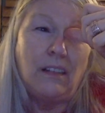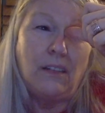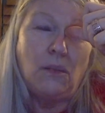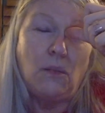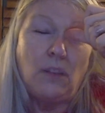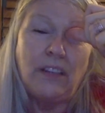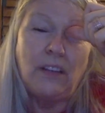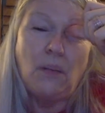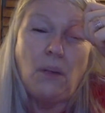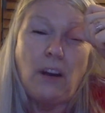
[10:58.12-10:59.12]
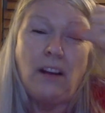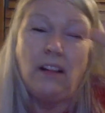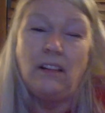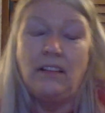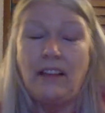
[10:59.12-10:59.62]
once in a
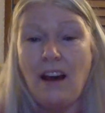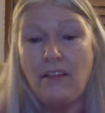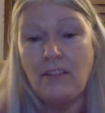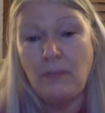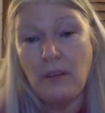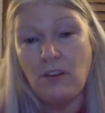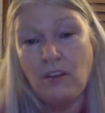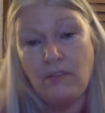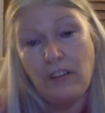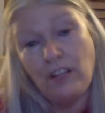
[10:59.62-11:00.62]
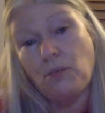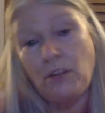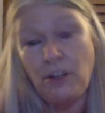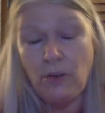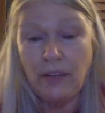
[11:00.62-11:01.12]
while. They have special events where
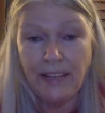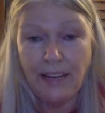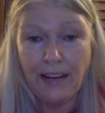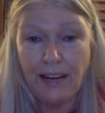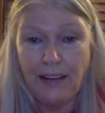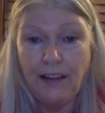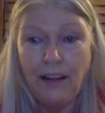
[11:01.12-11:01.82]
you can get in,